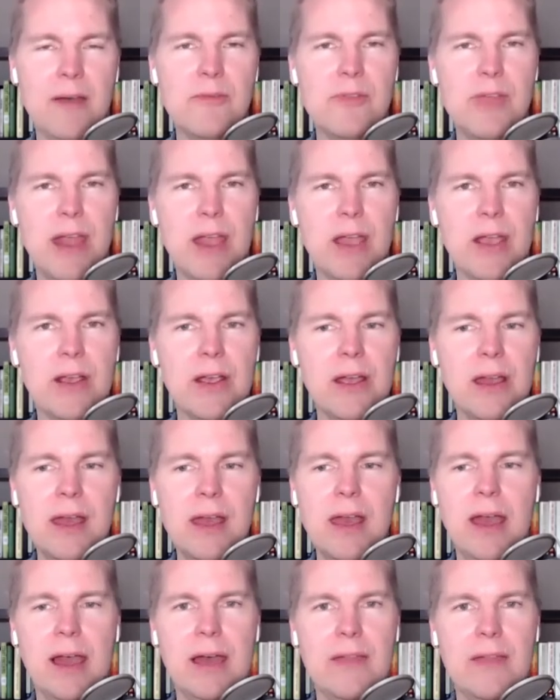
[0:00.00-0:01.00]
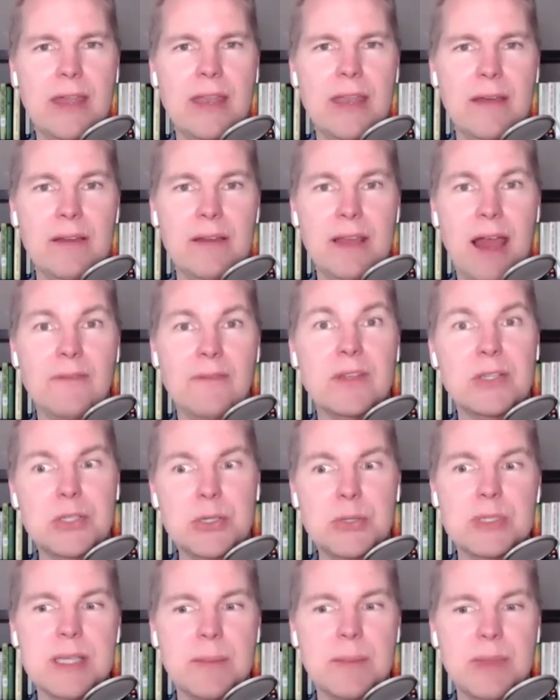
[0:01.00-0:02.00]
there and then have to
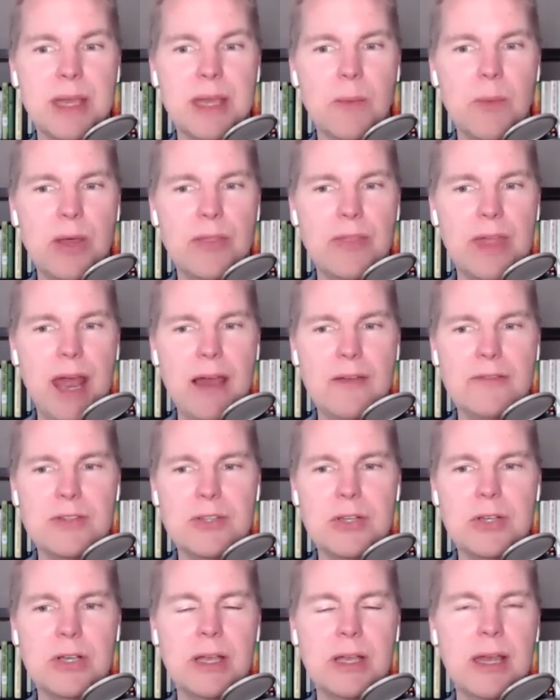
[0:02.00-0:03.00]
do something with it after.